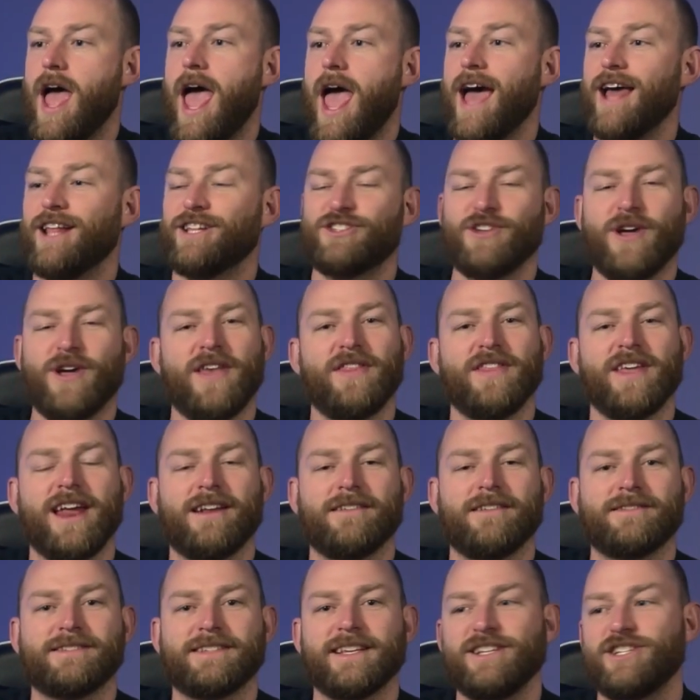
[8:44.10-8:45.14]
and so at the end
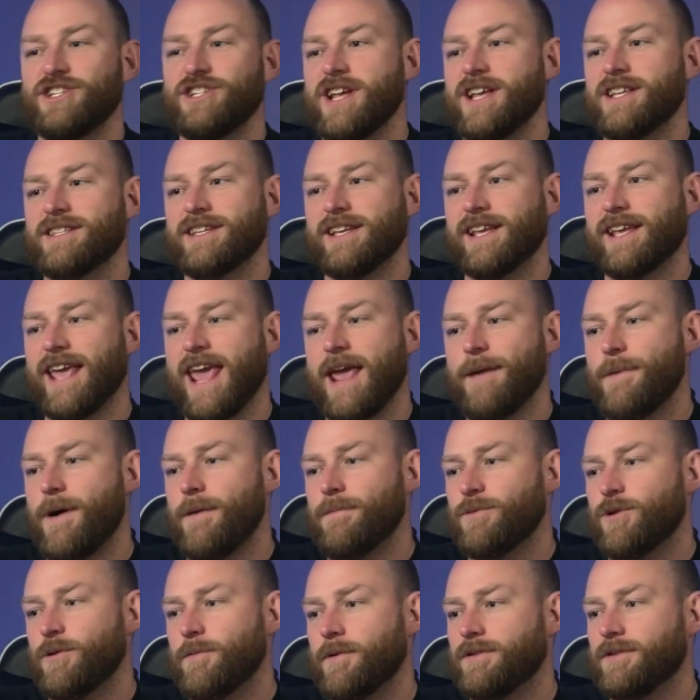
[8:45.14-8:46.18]
of CGS he came up
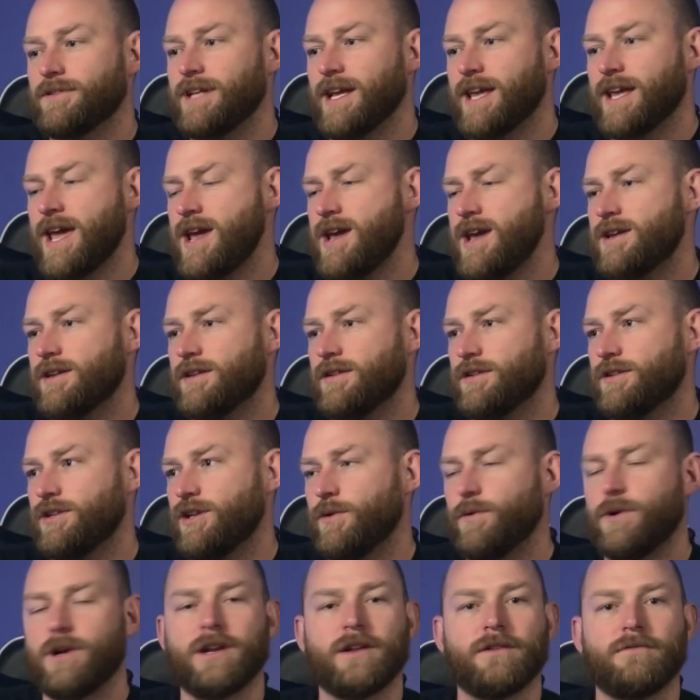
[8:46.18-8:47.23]
to me and was like, "Hey, do you
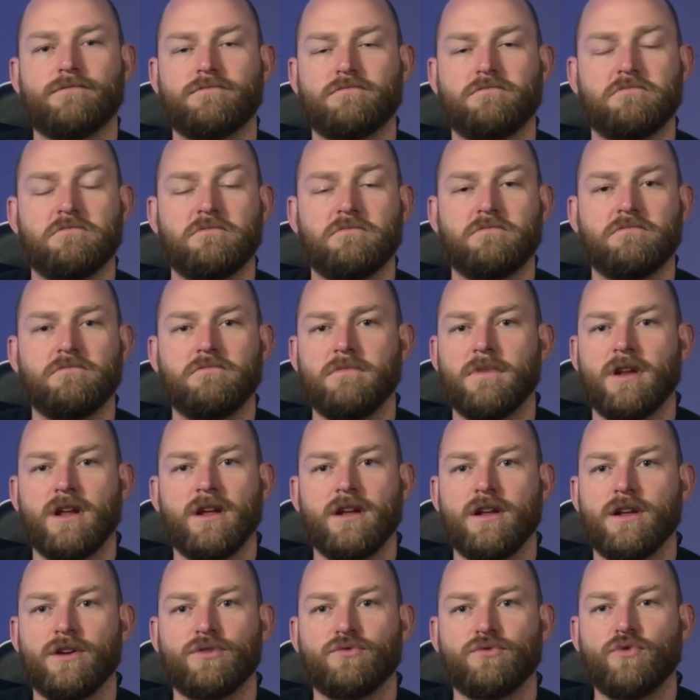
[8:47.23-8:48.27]
want to
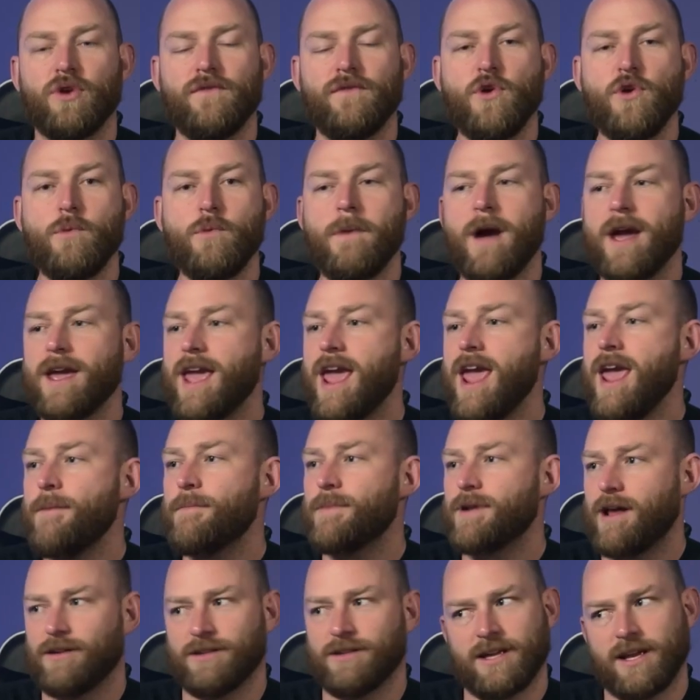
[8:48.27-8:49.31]
review my game?"
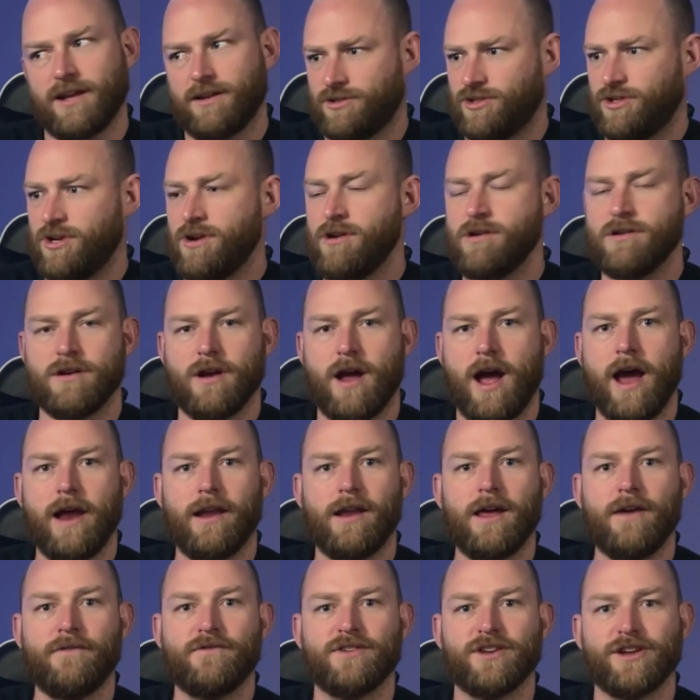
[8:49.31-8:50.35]
And I was like, "Sure, I'd
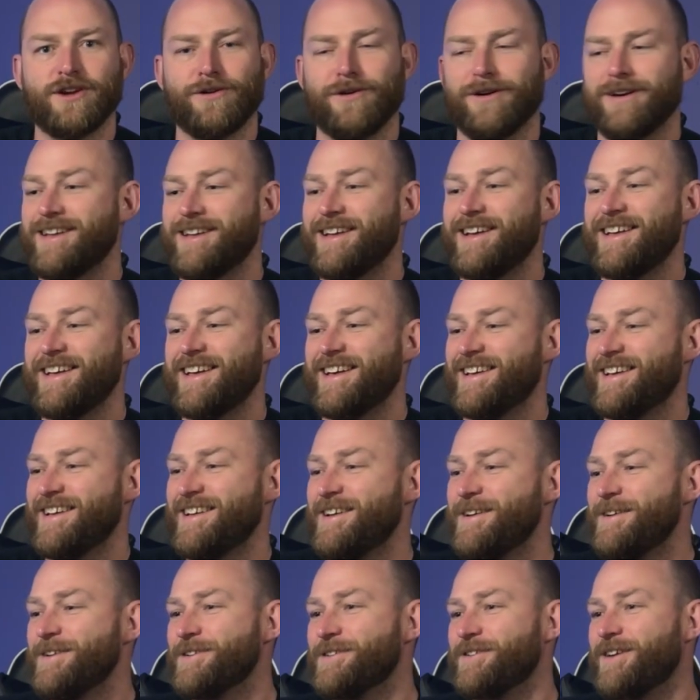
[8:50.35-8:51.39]
love to,"
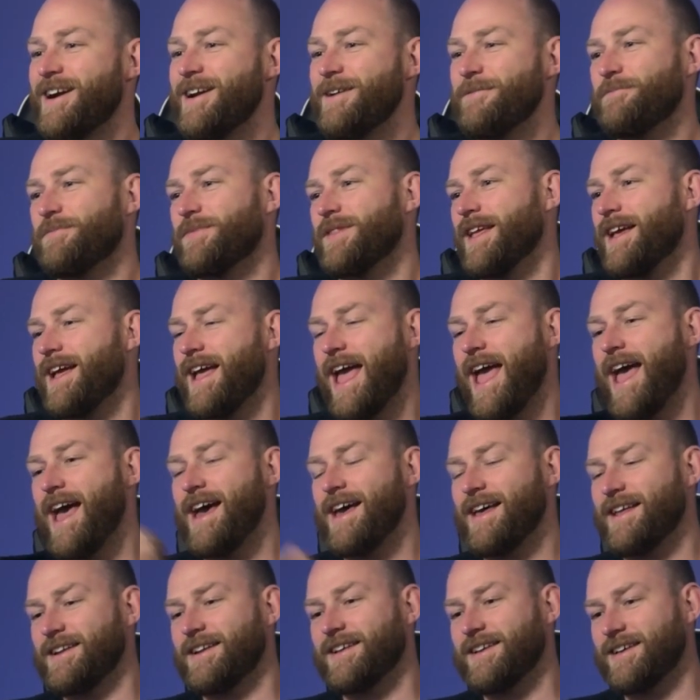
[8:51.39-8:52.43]
right?
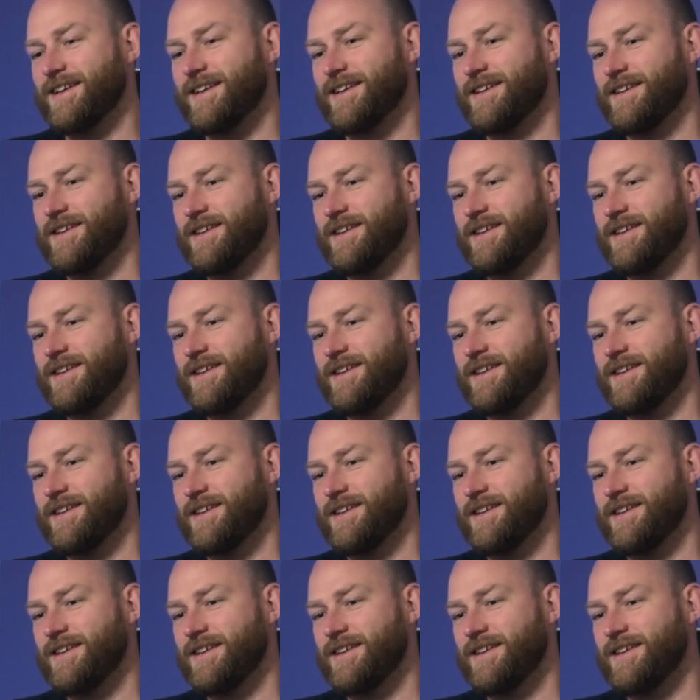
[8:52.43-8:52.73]
And